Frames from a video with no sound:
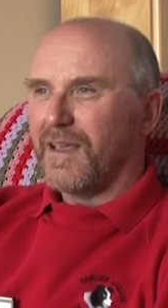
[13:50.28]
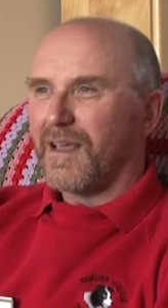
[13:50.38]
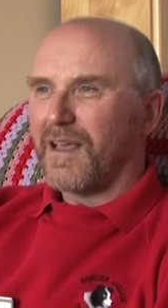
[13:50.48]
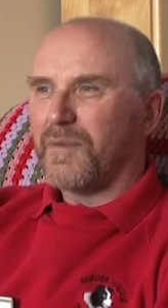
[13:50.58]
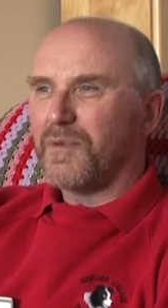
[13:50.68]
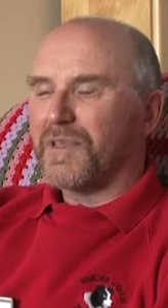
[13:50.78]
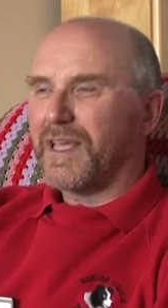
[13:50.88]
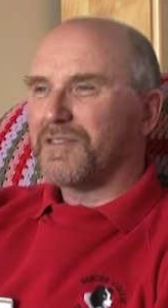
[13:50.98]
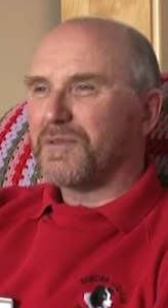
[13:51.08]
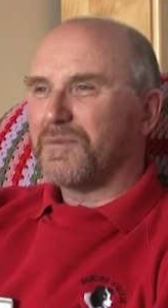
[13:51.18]
But yeah,
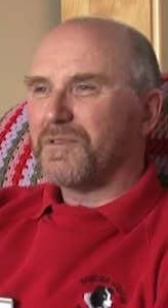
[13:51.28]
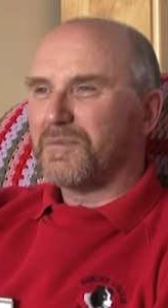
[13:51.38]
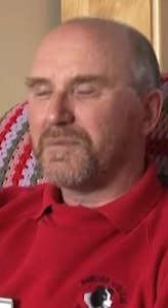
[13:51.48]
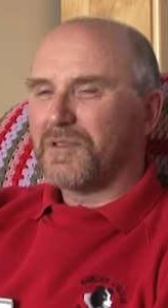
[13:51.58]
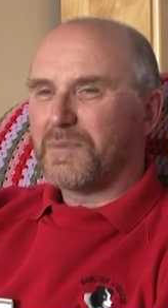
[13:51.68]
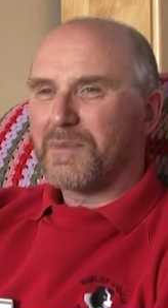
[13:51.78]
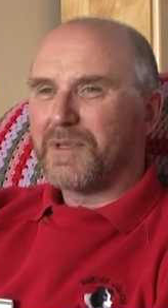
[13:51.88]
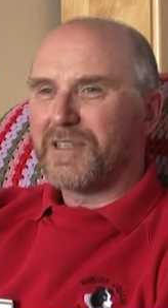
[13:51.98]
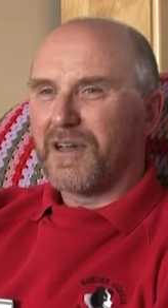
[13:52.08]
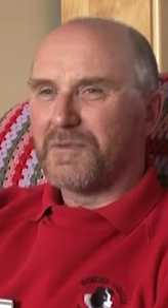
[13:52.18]
some happy
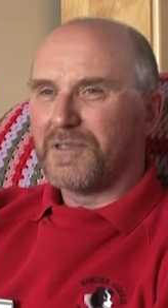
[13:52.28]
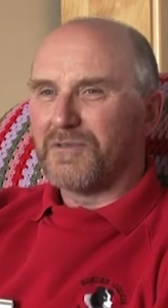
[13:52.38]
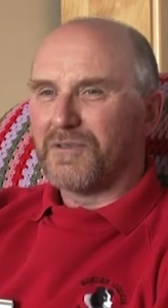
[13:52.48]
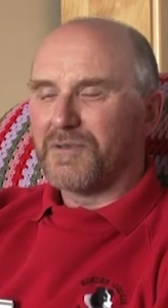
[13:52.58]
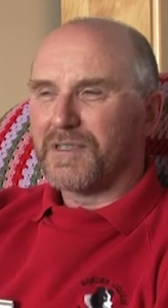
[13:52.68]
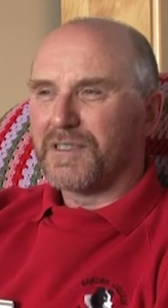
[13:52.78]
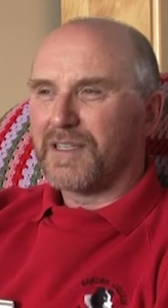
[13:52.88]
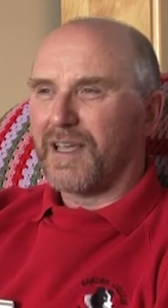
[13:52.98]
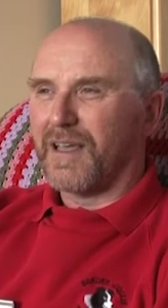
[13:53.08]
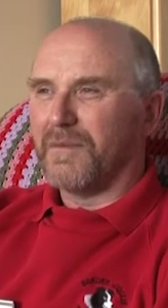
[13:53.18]
times in Orihuis,
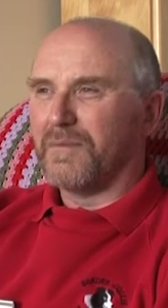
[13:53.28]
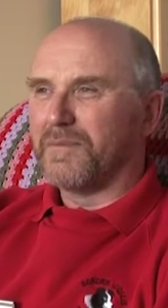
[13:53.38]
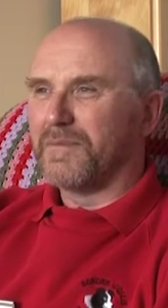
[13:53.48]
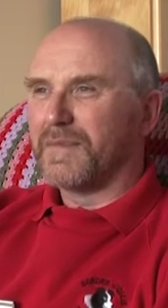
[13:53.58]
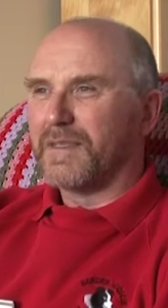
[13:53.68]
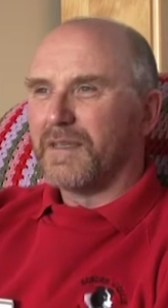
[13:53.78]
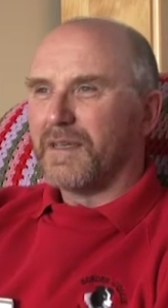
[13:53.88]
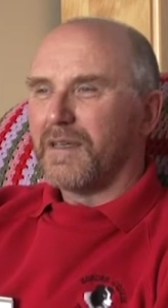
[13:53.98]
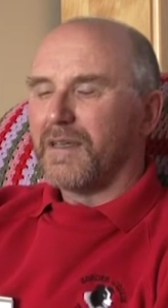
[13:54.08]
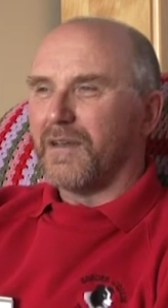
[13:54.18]

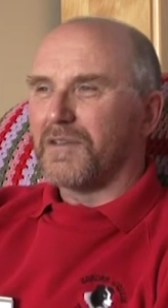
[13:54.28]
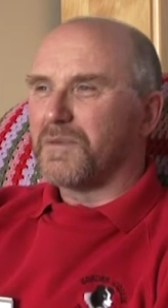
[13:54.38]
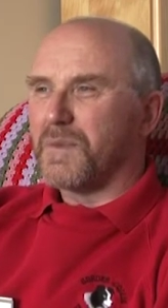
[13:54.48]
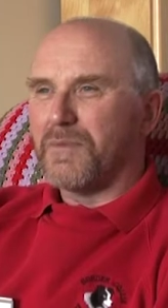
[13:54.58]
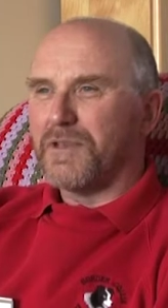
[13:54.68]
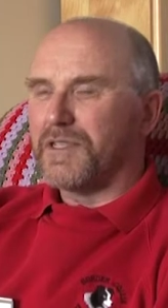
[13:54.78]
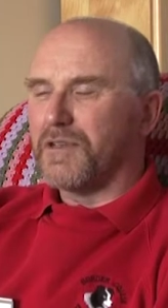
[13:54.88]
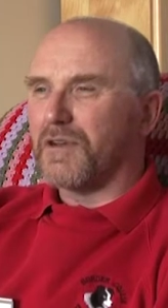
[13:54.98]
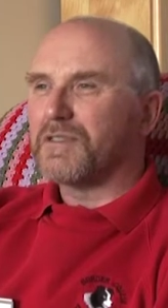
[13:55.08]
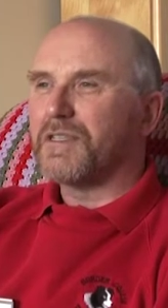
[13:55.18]
lots of memories. You
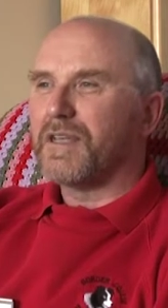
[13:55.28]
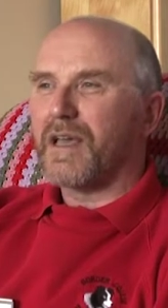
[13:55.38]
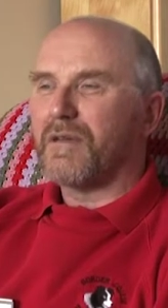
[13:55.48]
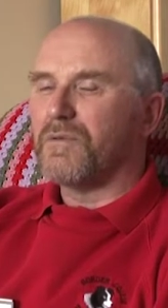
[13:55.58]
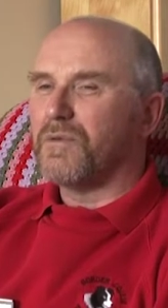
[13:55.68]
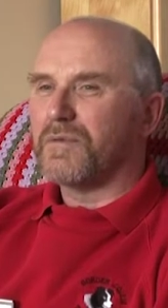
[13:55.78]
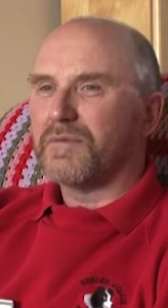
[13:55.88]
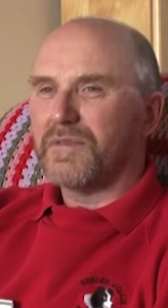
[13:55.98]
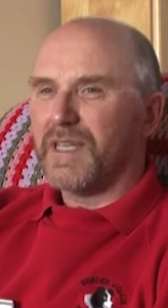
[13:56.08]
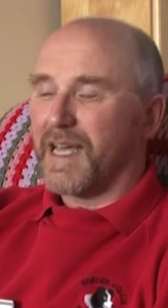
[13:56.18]

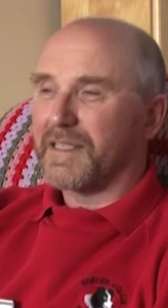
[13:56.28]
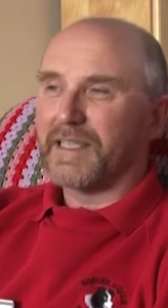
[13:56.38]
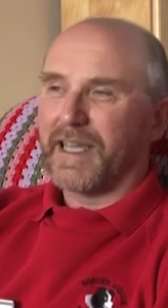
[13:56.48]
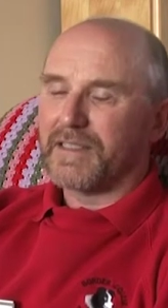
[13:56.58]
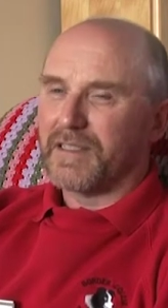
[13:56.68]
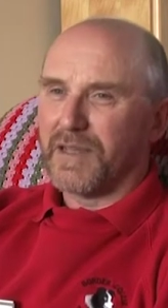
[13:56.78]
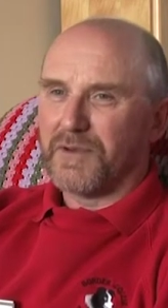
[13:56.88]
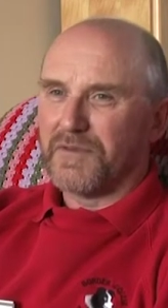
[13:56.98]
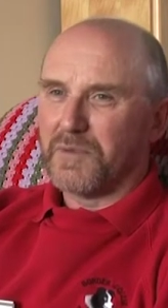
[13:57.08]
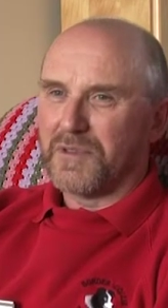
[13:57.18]
had to get to know
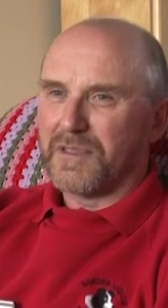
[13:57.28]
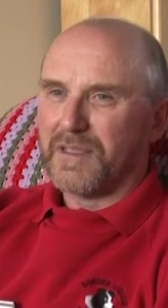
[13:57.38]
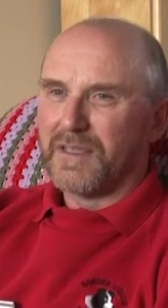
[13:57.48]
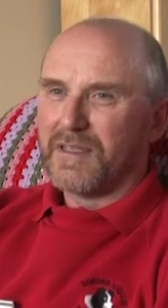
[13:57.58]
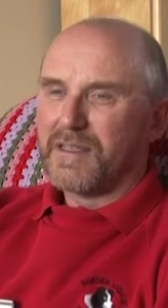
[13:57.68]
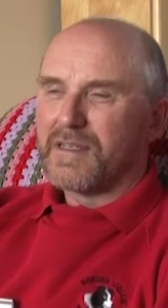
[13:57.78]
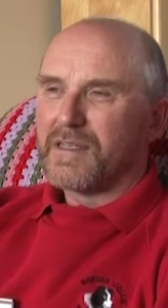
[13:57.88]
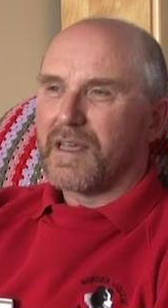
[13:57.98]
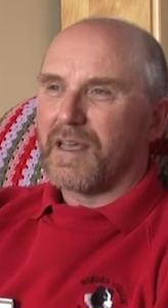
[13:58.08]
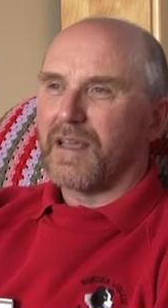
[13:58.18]
everybody.
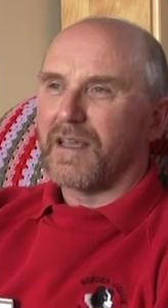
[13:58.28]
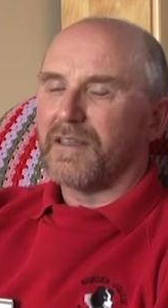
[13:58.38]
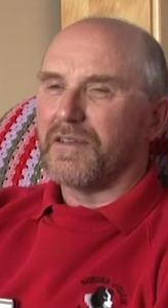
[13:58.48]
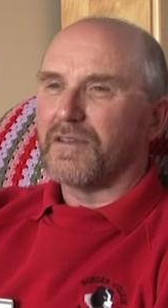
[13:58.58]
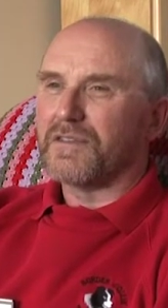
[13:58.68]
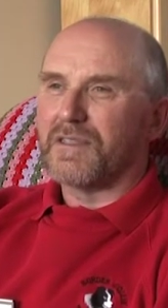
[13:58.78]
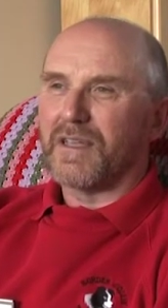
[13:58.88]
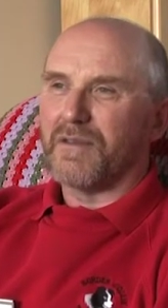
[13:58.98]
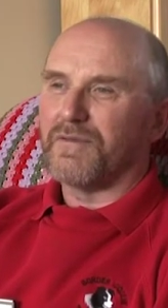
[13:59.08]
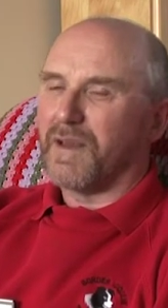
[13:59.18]
You got to
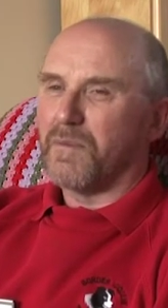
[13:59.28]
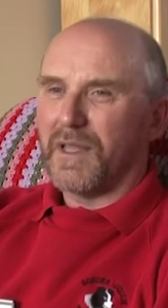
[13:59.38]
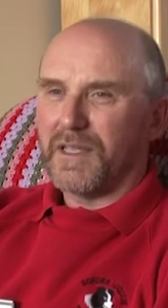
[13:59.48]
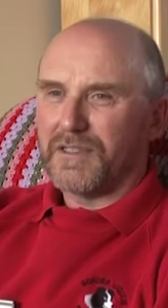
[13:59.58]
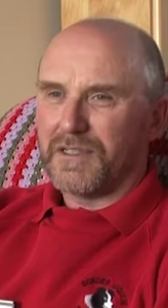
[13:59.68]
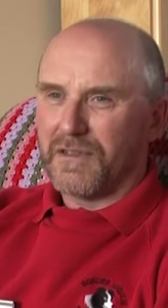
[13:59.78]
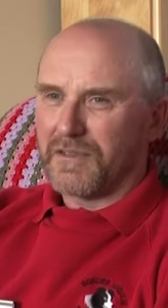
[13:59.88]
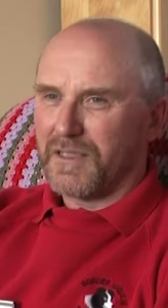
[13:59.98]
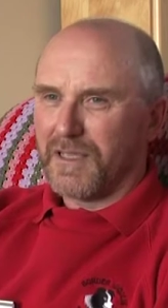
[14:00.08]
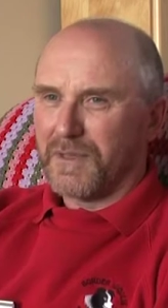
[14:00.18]
know families, you got
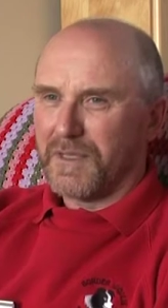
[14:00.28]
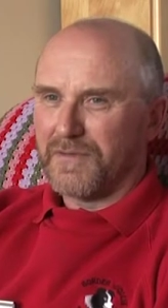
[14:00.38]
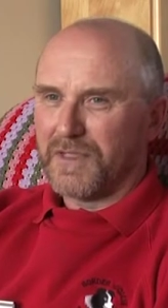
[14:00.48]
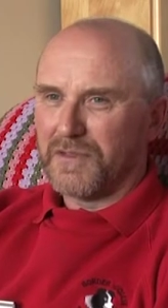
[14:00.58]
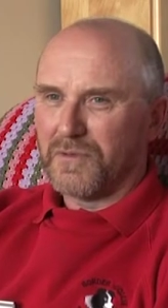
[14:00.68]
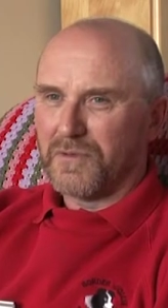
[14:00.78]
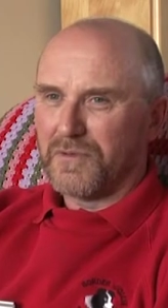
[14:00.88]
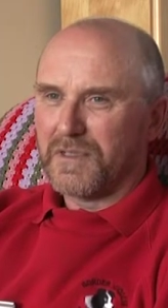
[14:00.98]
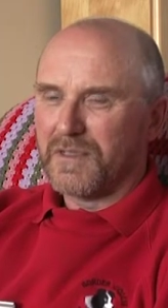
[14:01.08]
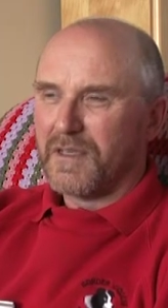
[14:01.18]
to know
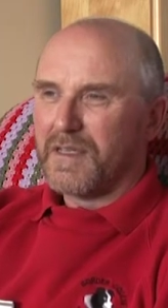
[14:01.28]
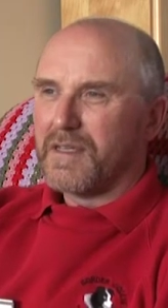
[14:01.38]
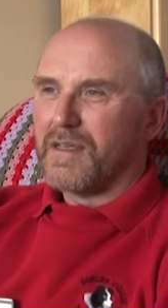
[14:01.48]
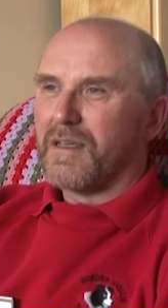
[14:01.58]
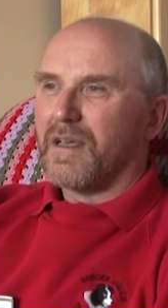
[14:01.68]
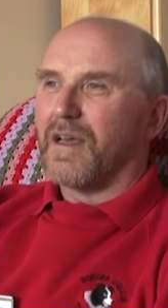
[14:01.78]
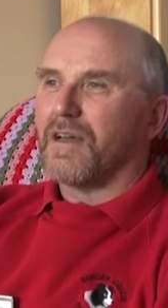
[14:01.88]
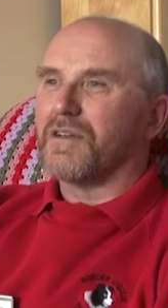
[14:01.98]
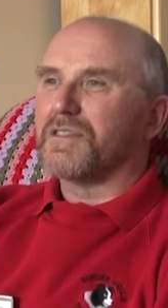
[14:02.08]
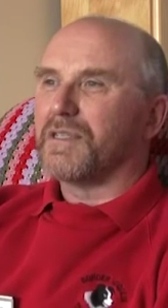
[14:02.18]
individuals. I
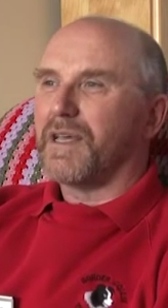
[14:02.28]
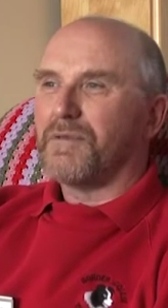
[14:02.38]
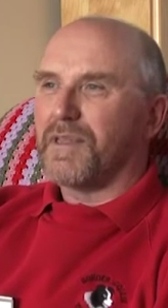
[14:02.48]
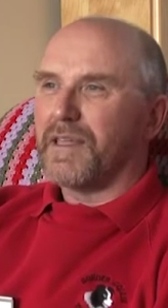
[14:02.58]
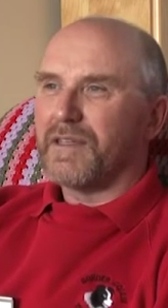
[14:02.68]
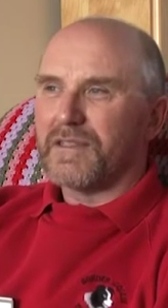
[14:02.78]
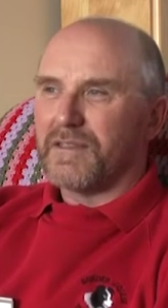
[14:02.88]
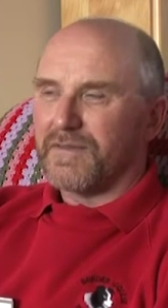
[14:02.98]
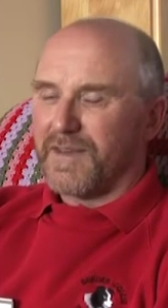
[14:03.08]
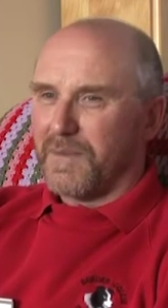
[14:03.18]
got to know things
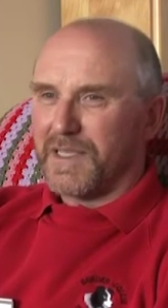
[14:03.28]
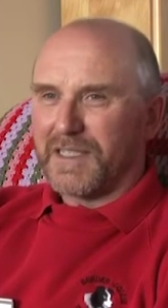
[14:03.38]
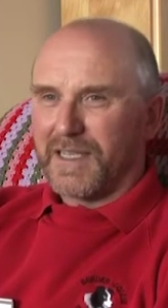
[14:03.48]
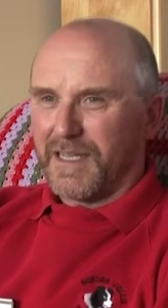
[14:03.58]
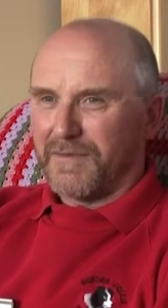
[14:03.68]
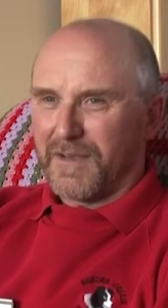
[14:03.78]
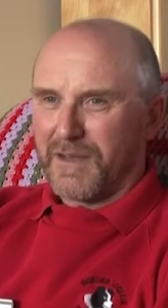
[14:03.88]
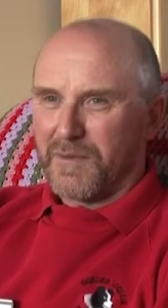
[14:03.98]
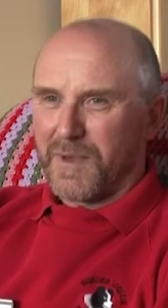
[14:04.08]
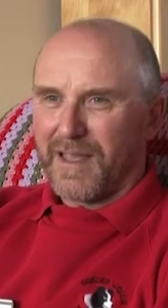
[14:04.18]
that families didn't even
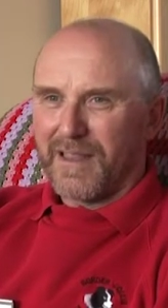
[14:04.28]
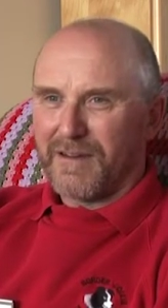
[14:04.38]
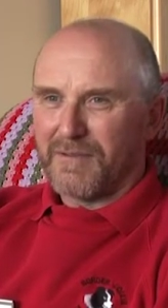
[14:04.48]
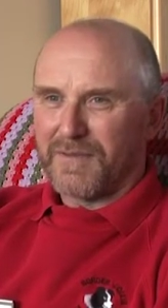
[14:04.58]
know about their own